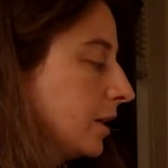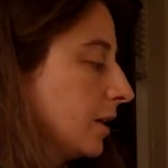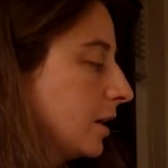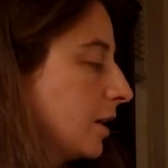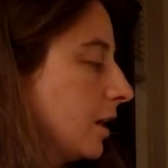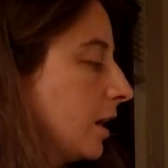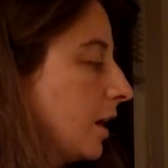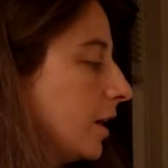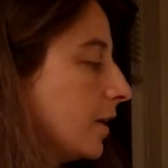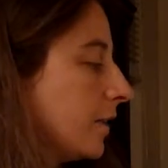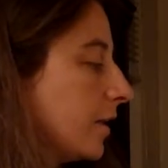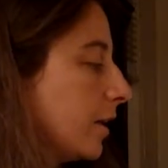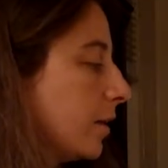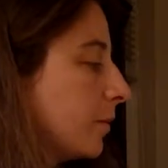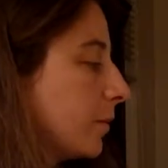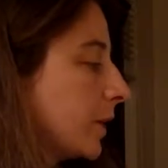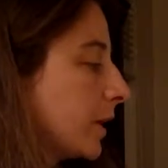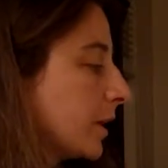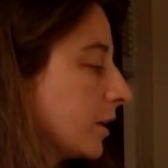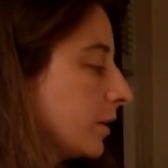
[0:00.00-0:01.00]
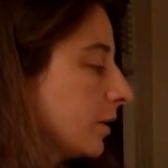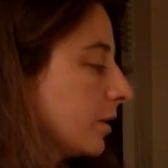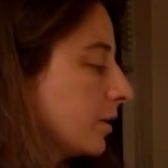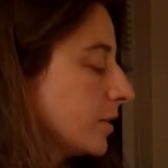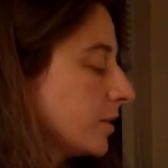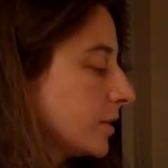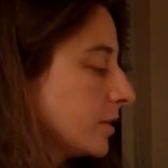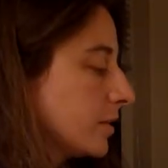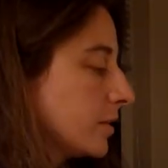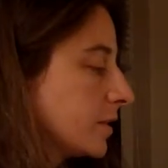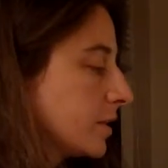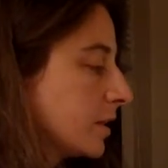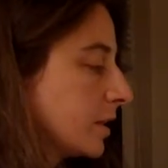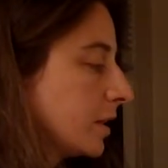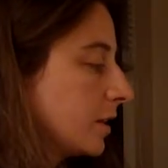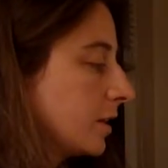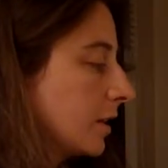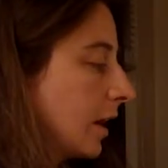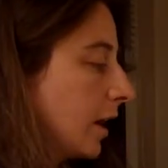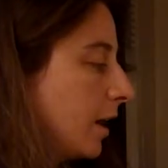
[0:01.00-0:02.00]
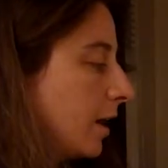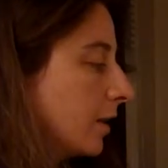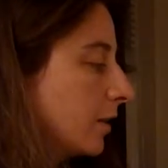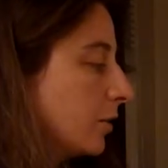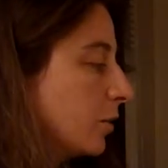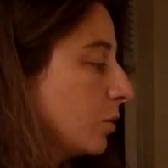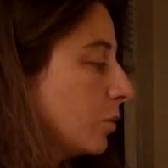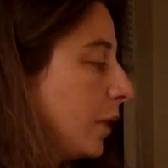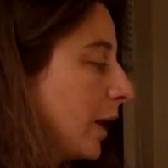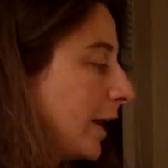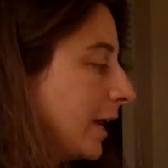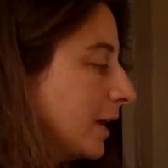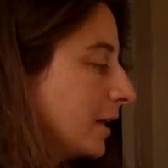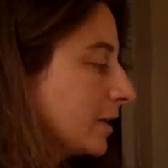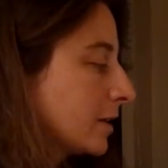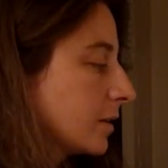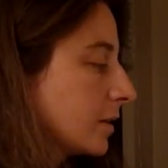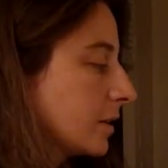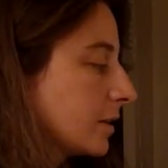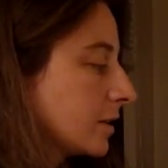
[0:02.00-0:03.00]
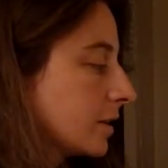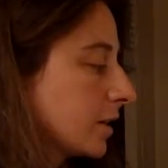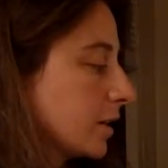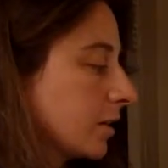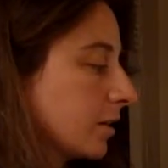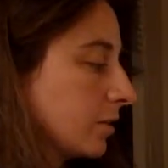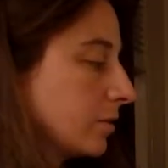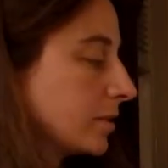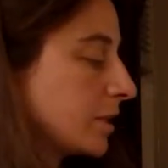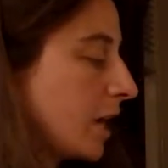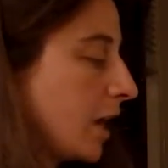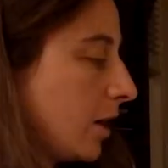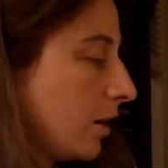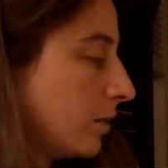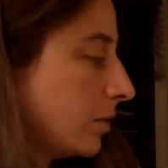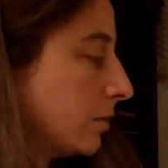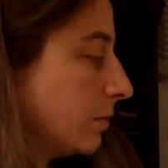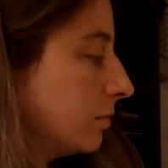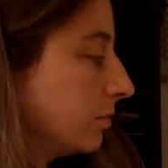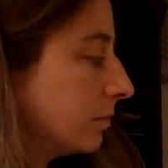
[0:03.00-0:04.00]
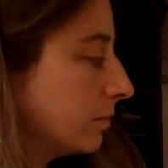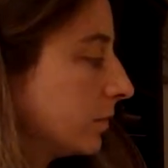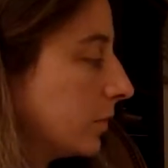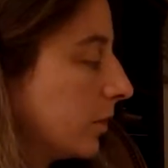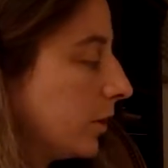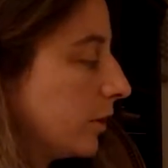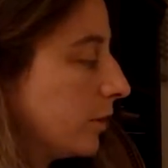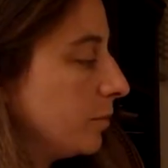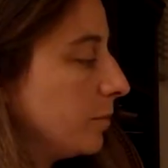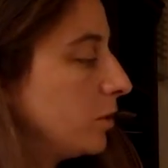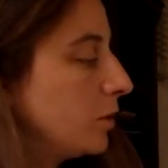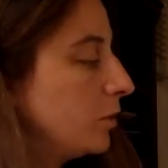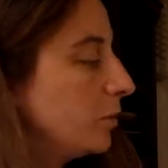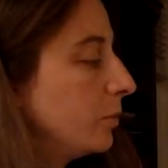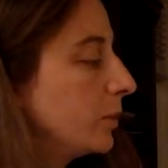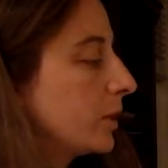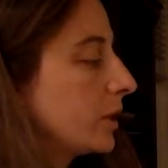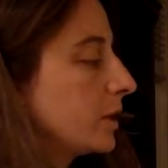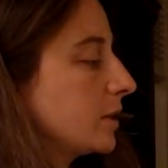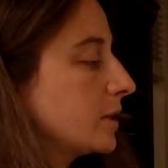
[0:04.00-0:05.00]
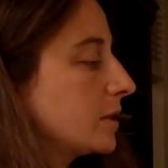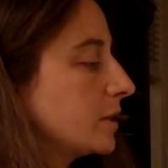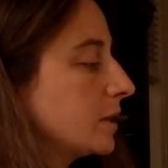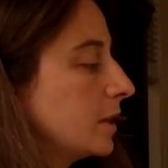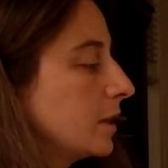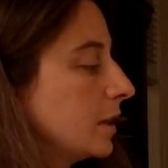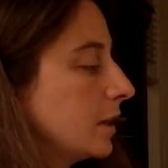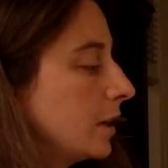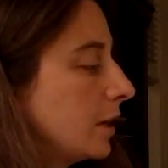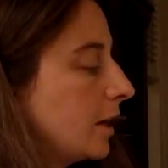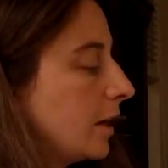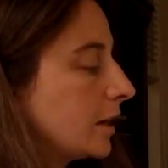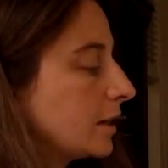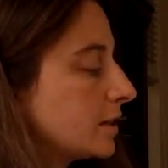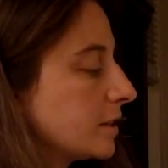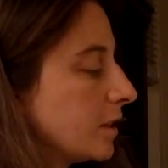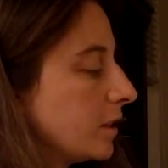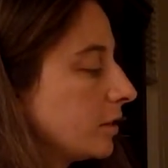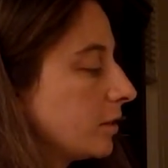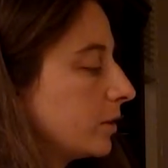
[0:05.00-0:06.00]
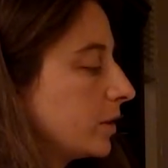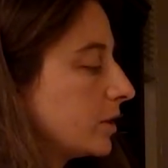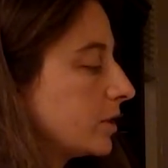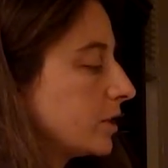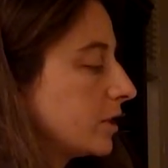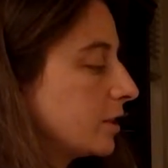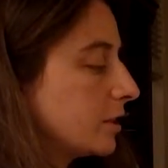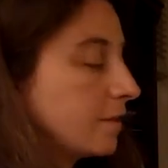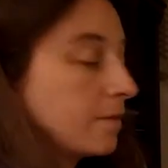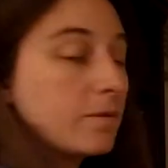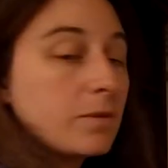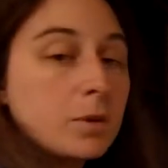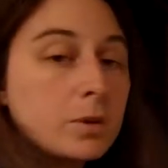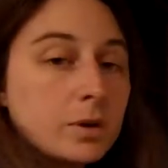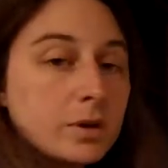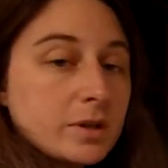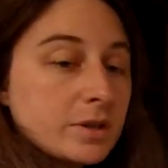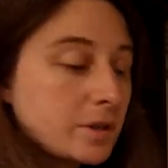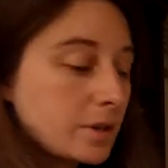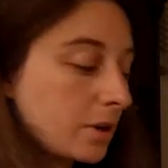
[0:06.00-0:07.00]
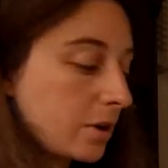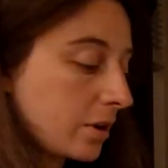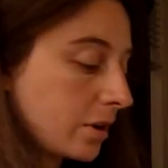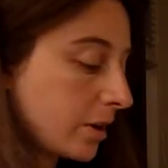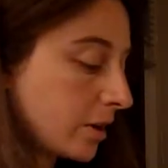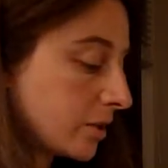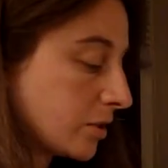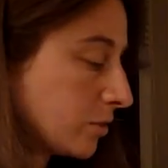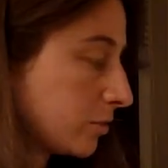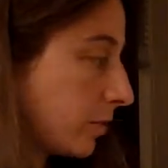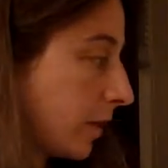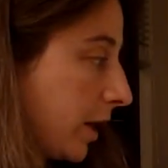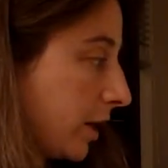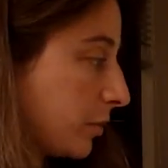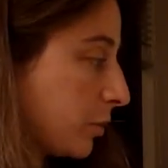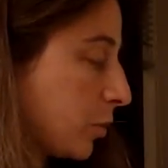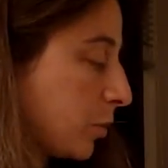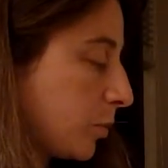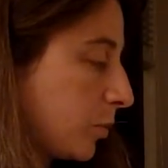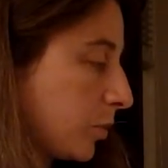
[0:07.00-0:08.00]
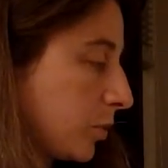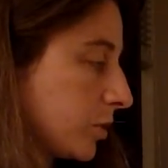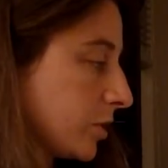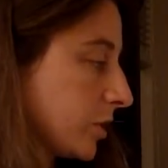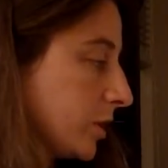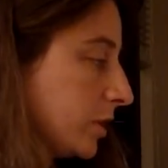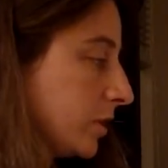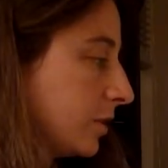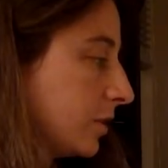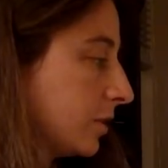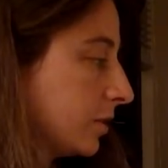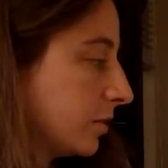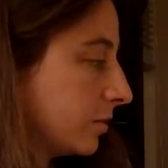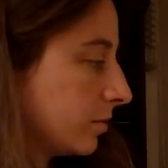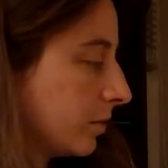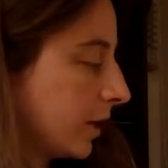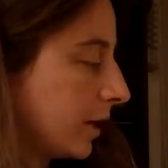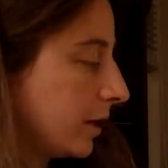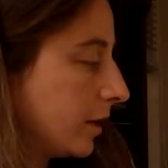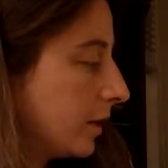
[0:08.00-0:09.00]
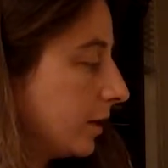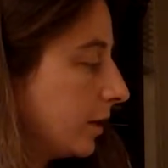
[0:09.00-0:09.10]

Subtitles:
Then we can also see that the weight is going to go down on the moon because acceleration and force are a direct proportion, right?